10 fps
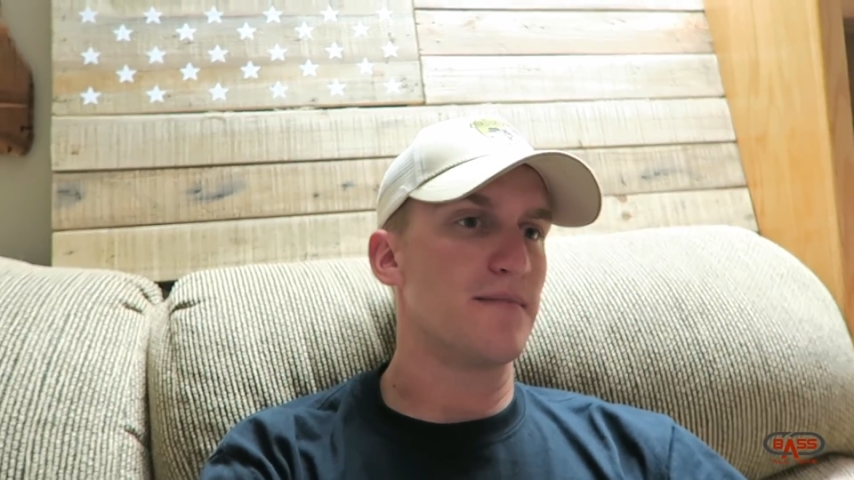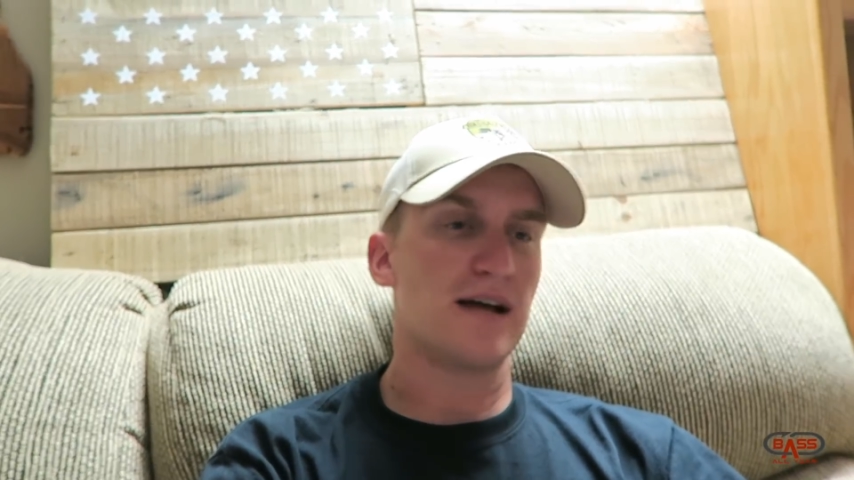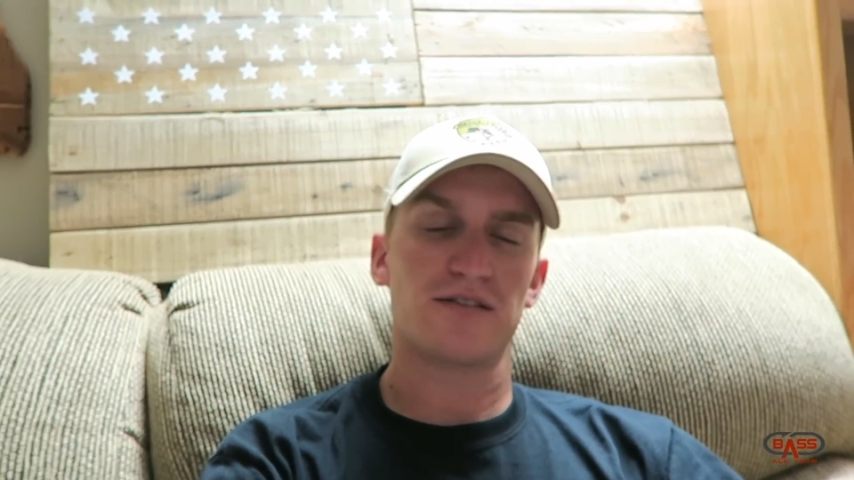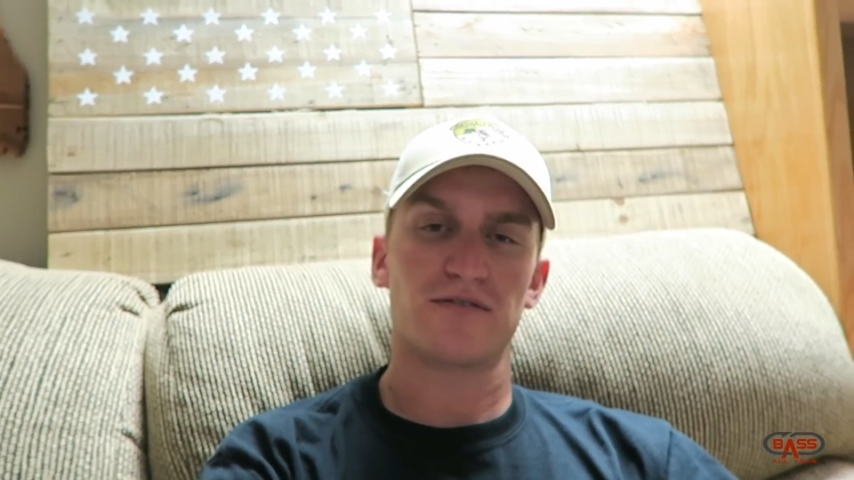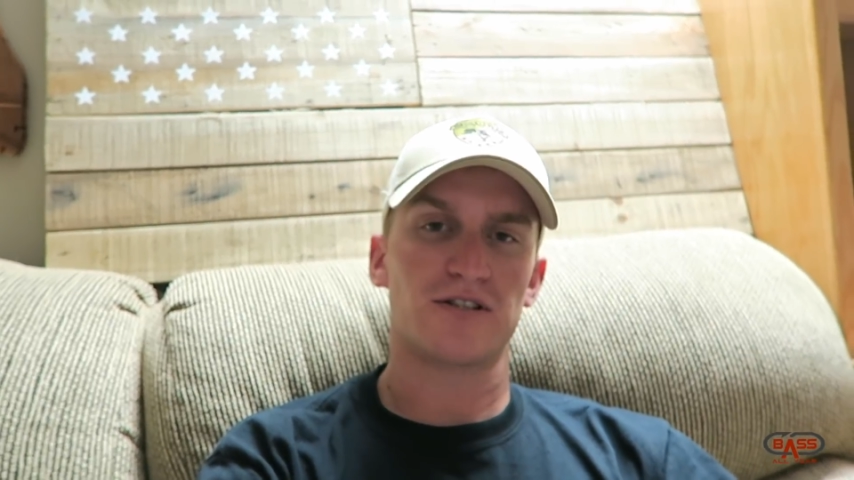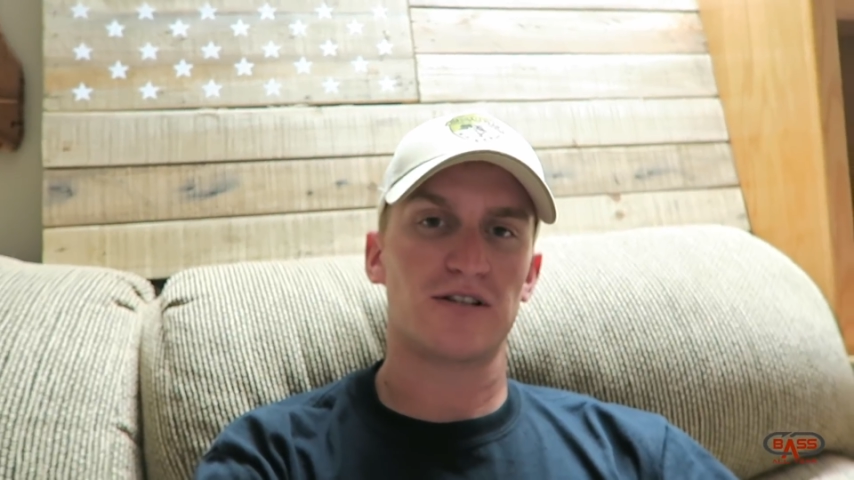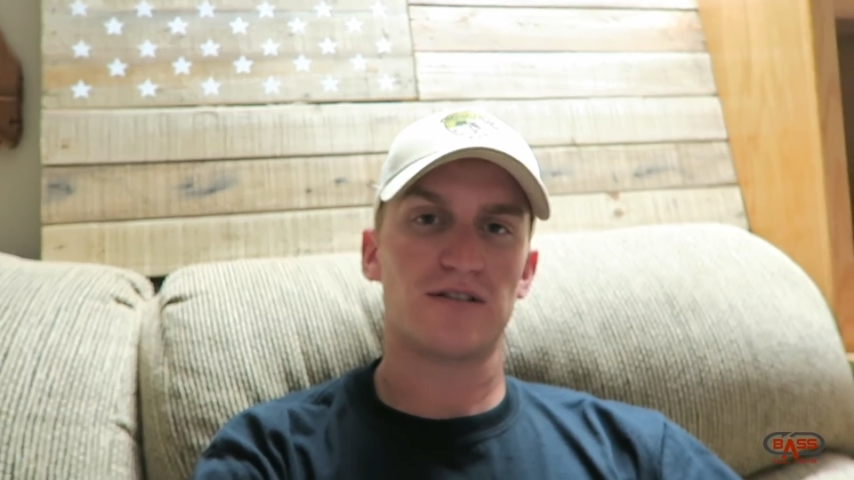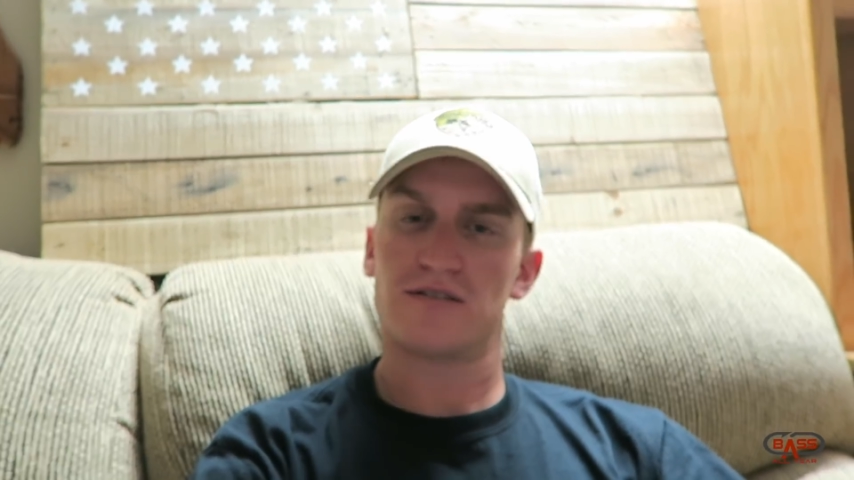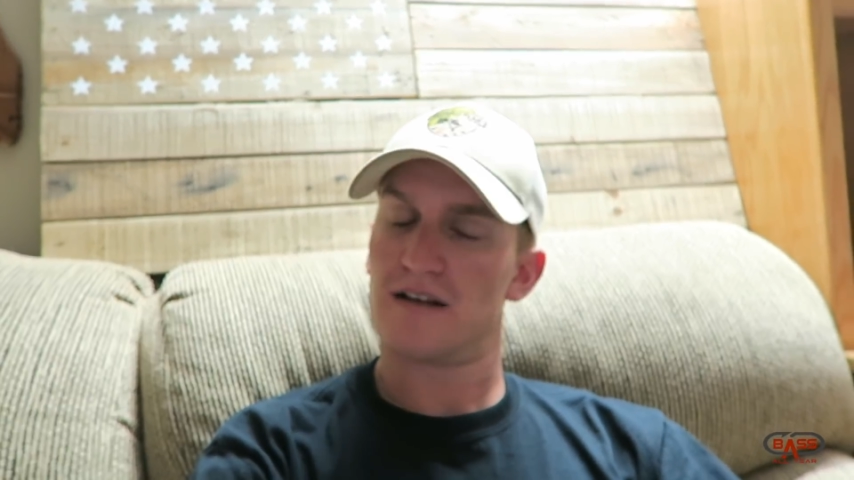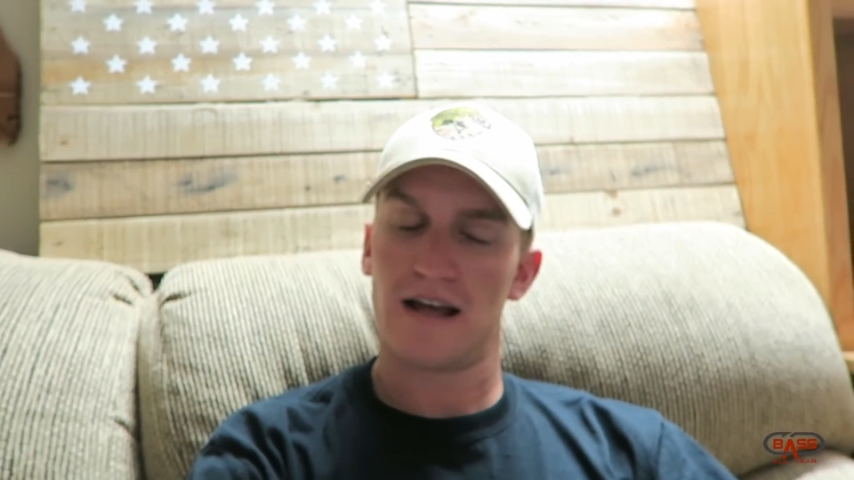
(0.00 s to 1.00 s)
that's for
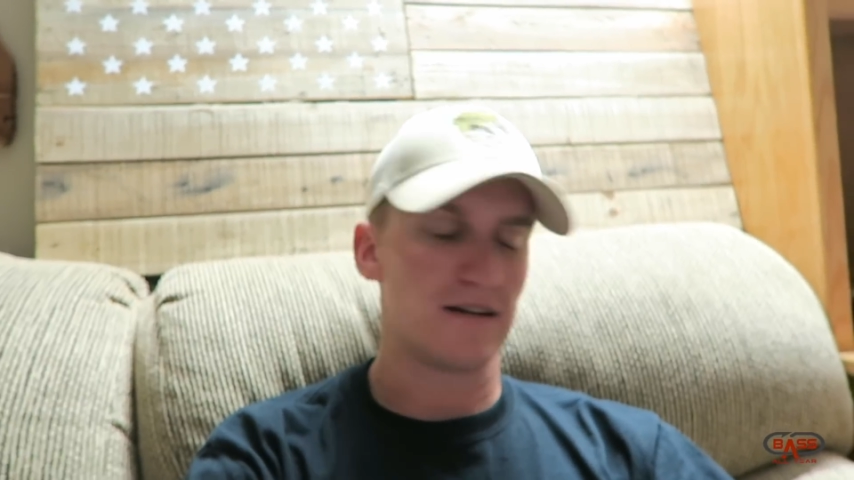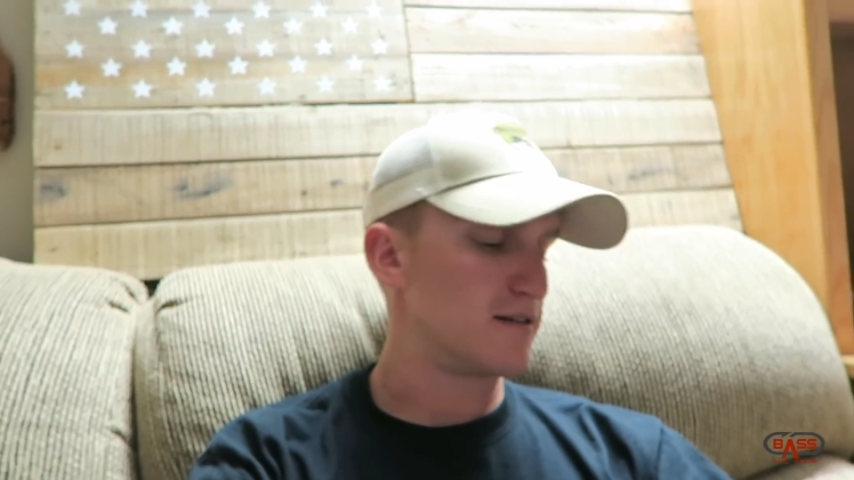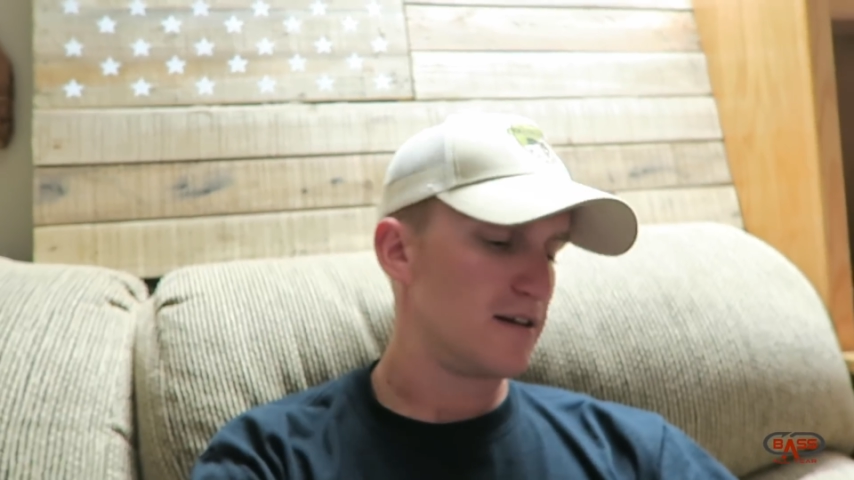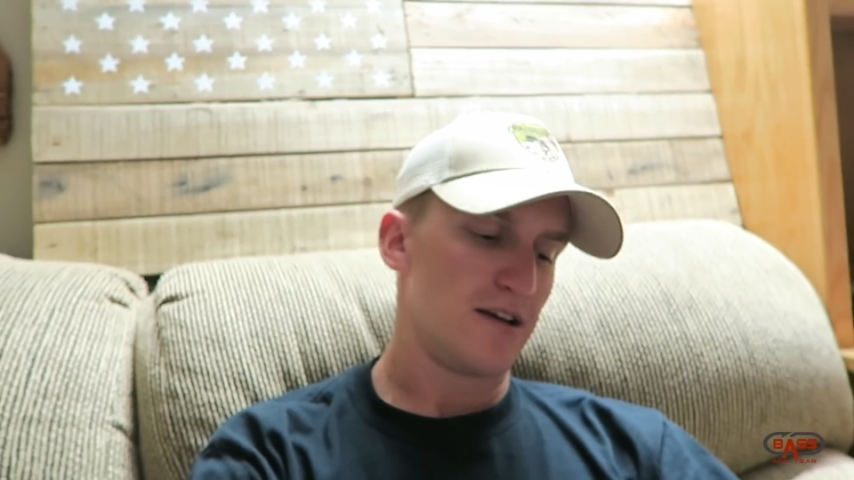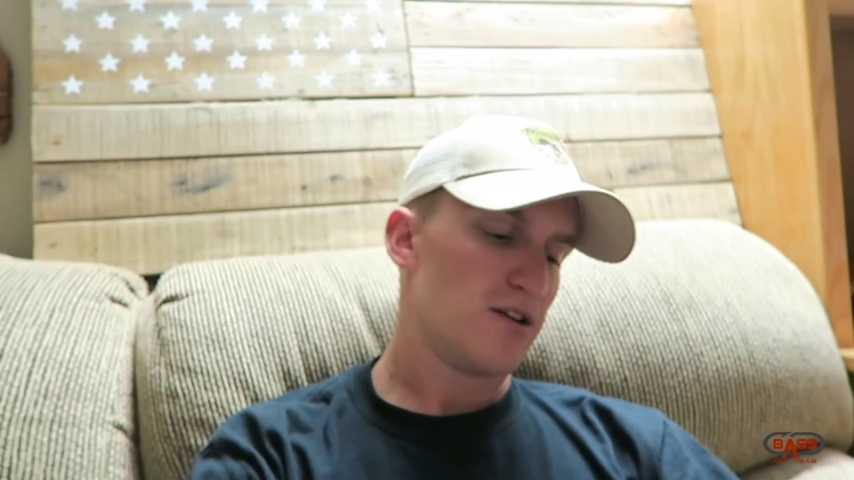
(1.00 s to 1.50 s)
sure. Had a